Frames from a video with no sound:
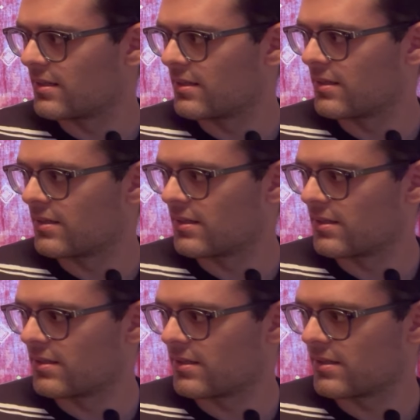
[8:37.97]

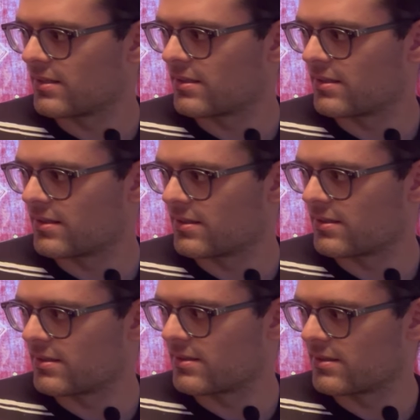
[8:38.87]

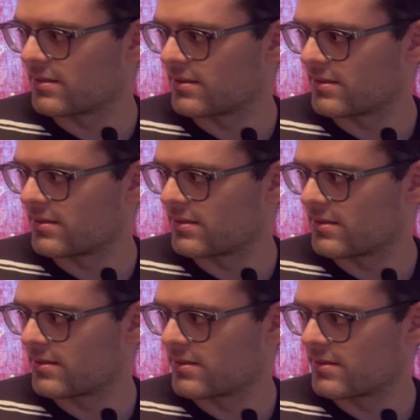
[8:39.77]

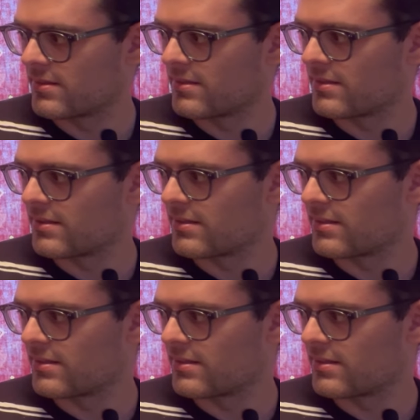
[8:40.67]
The person shown says nothing.